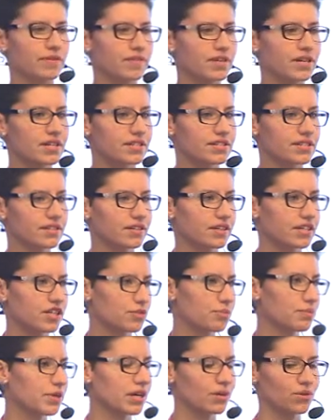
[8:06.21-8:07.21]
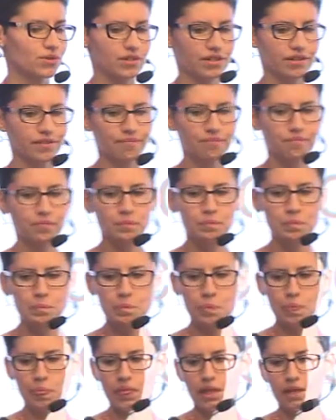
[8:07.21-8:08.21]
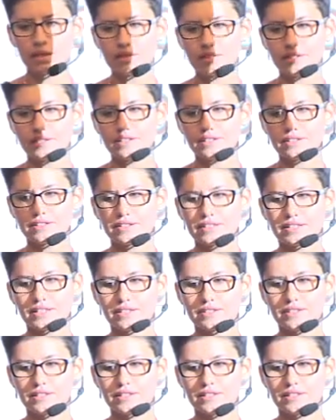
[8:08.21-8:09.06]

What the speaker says: and occasionally we have to